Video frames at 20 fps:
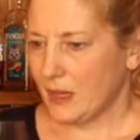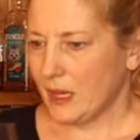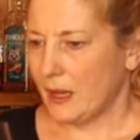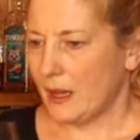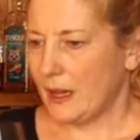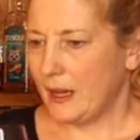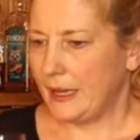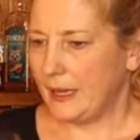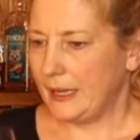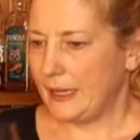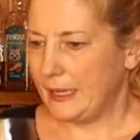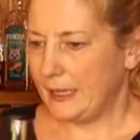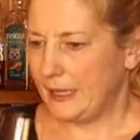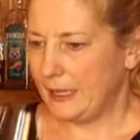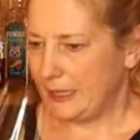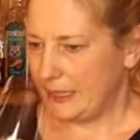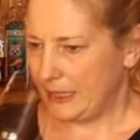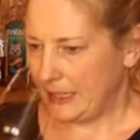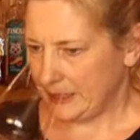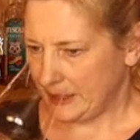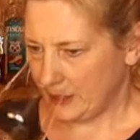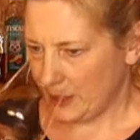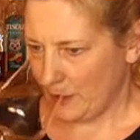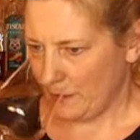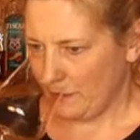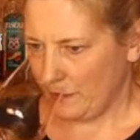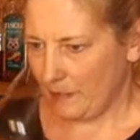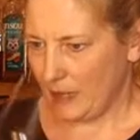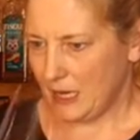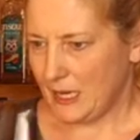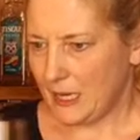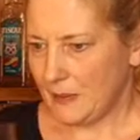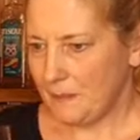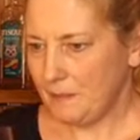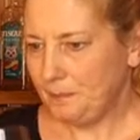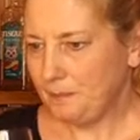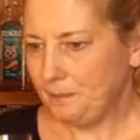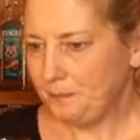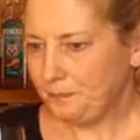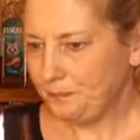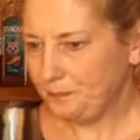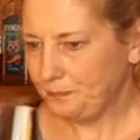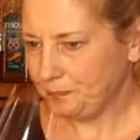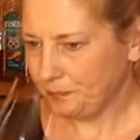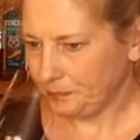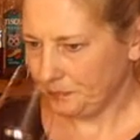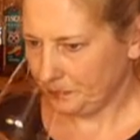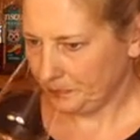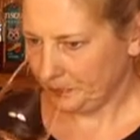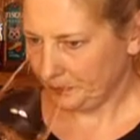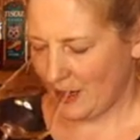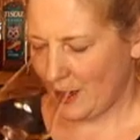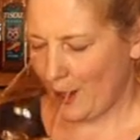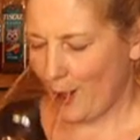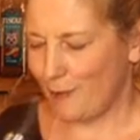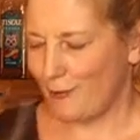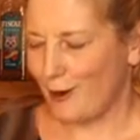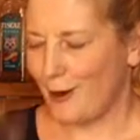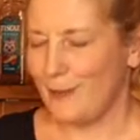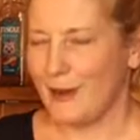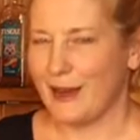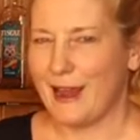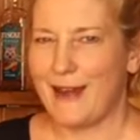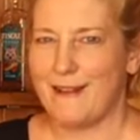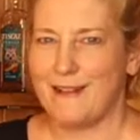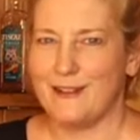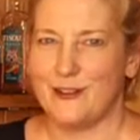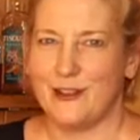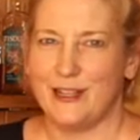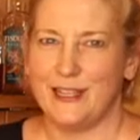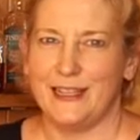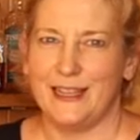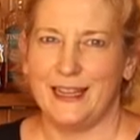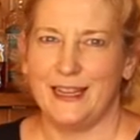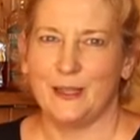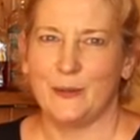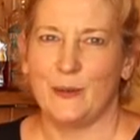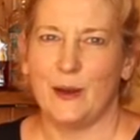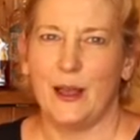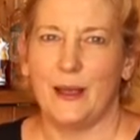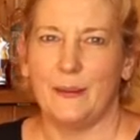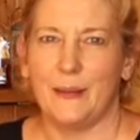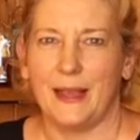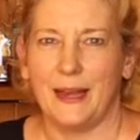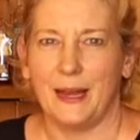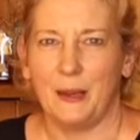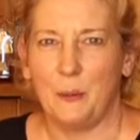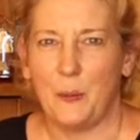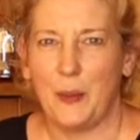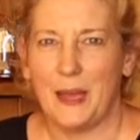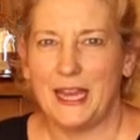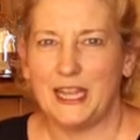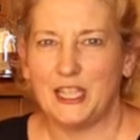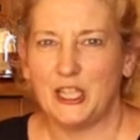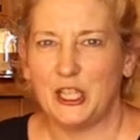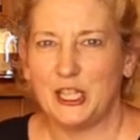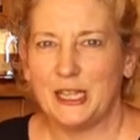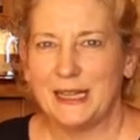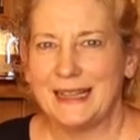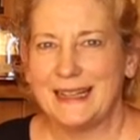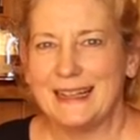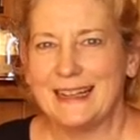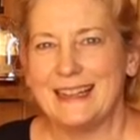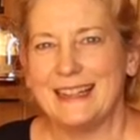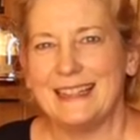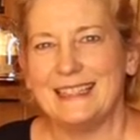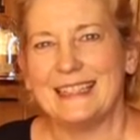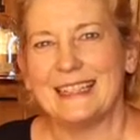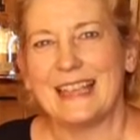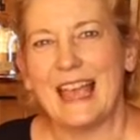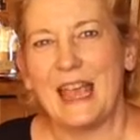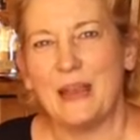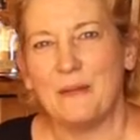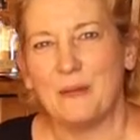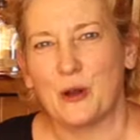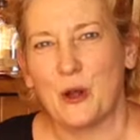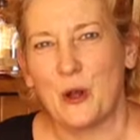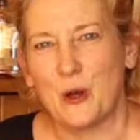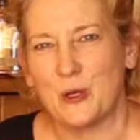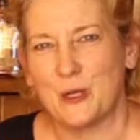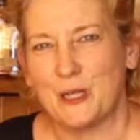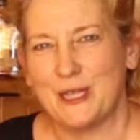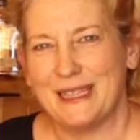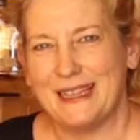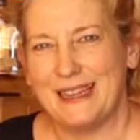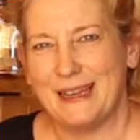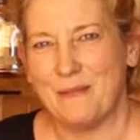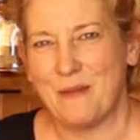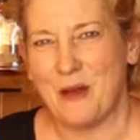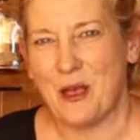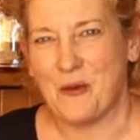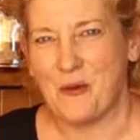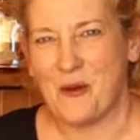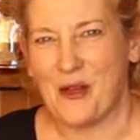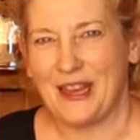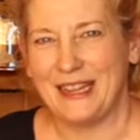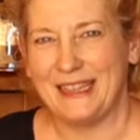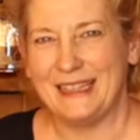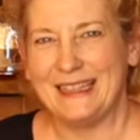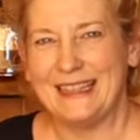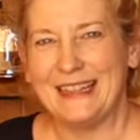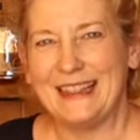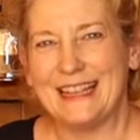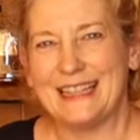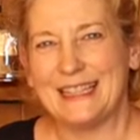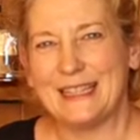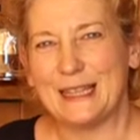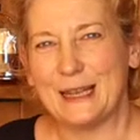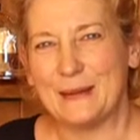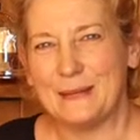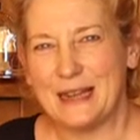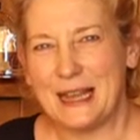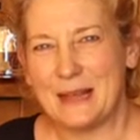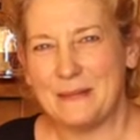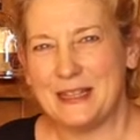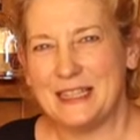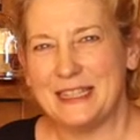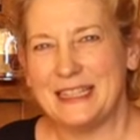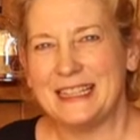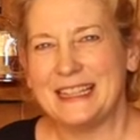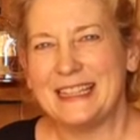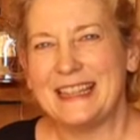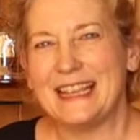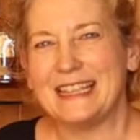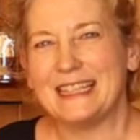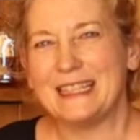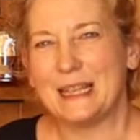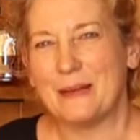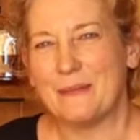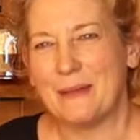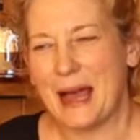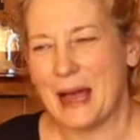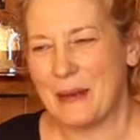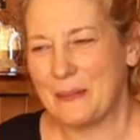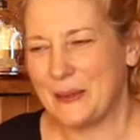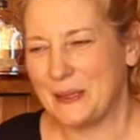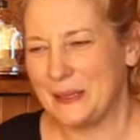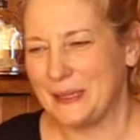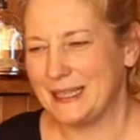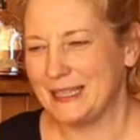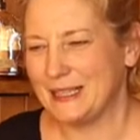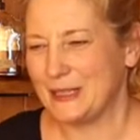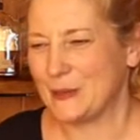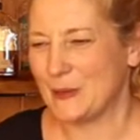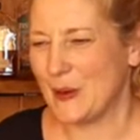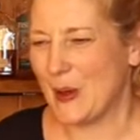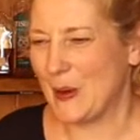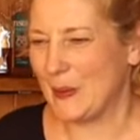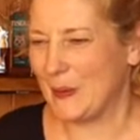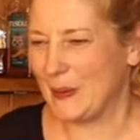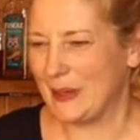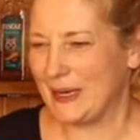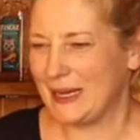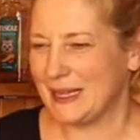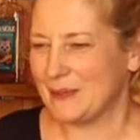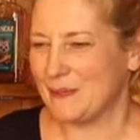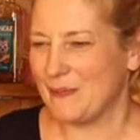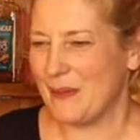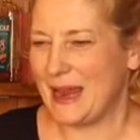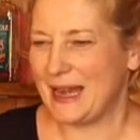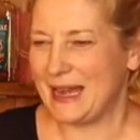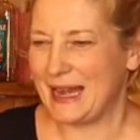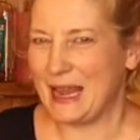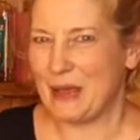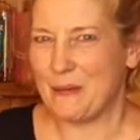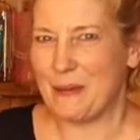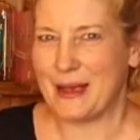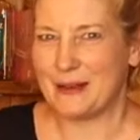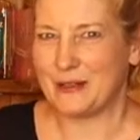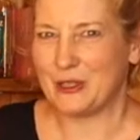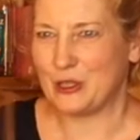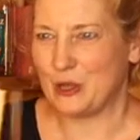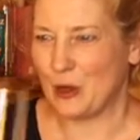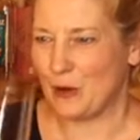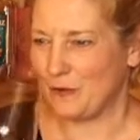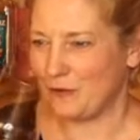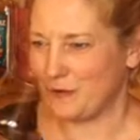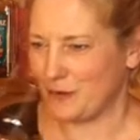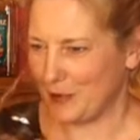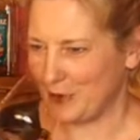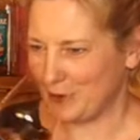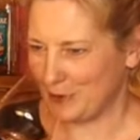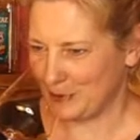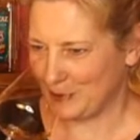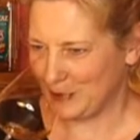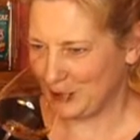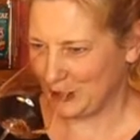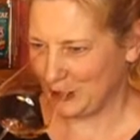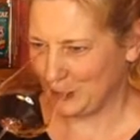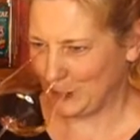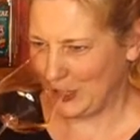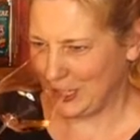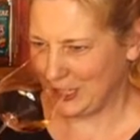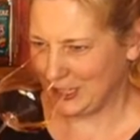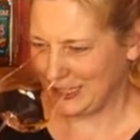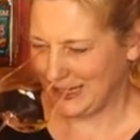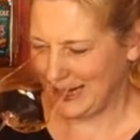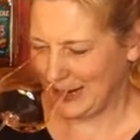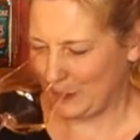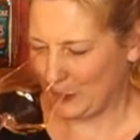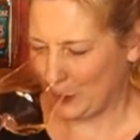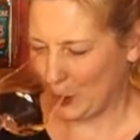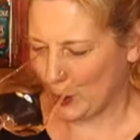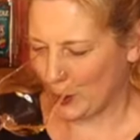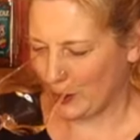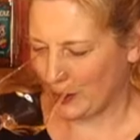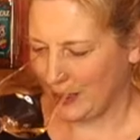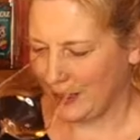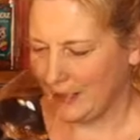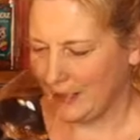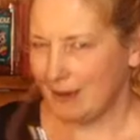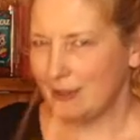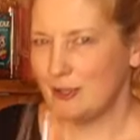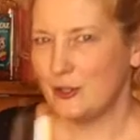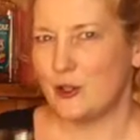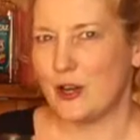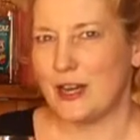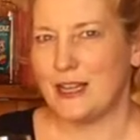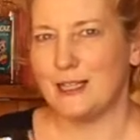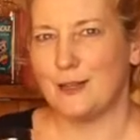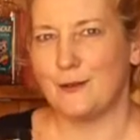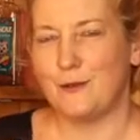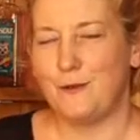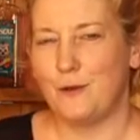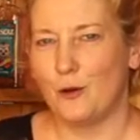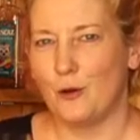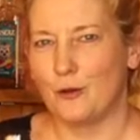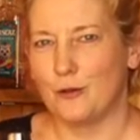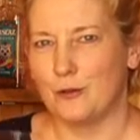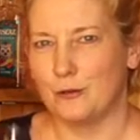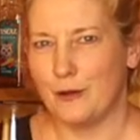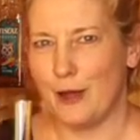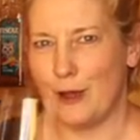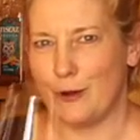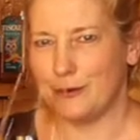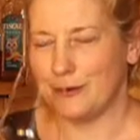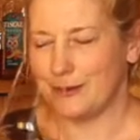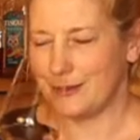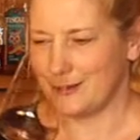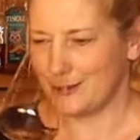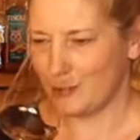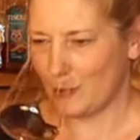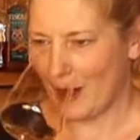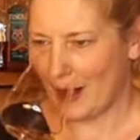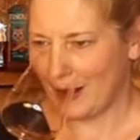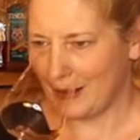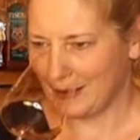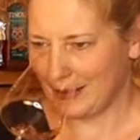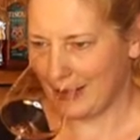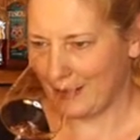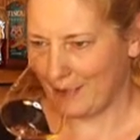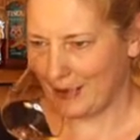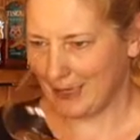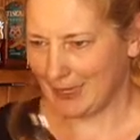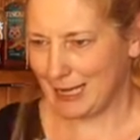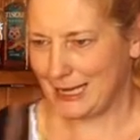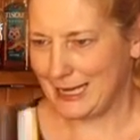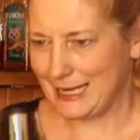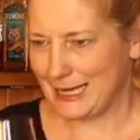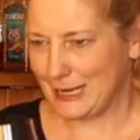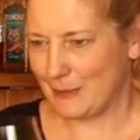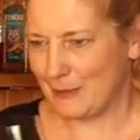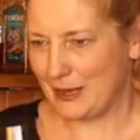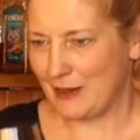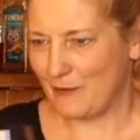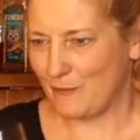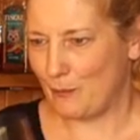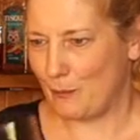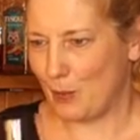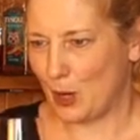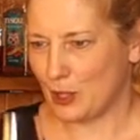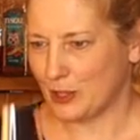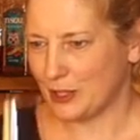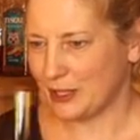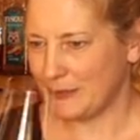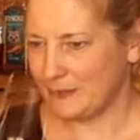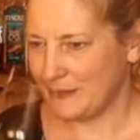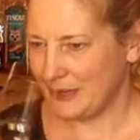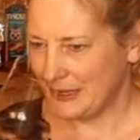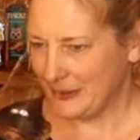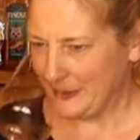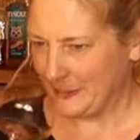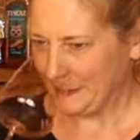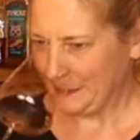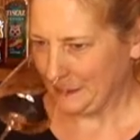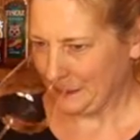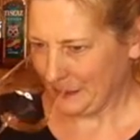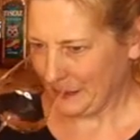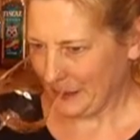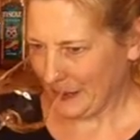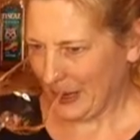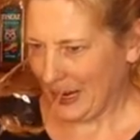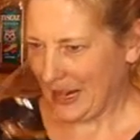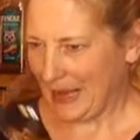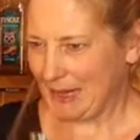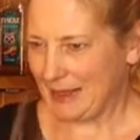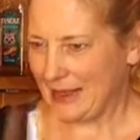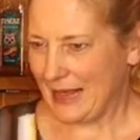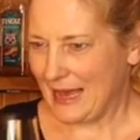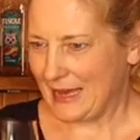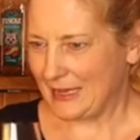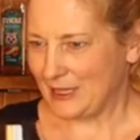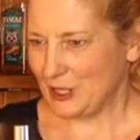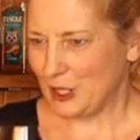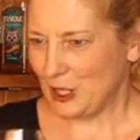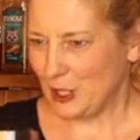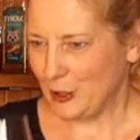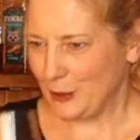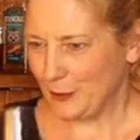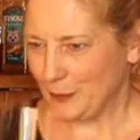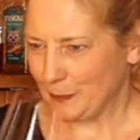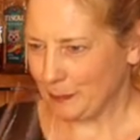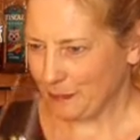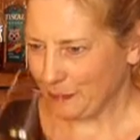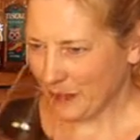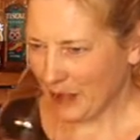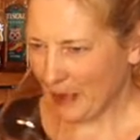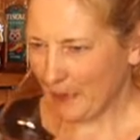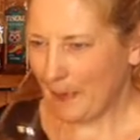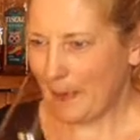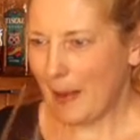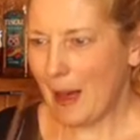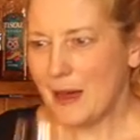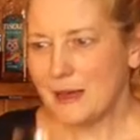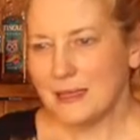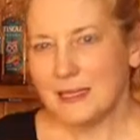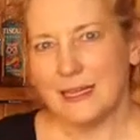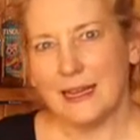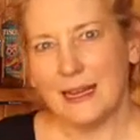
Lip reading: let's go for medium. Aroma characteristics, well, I'm getting peach and apricot in my wine. There's some lemon, there's some apple as well, but it's mainly about stone fruits, which is peach and apricot. Trace of floral notes as well, giving a little bit of blossom in there too. But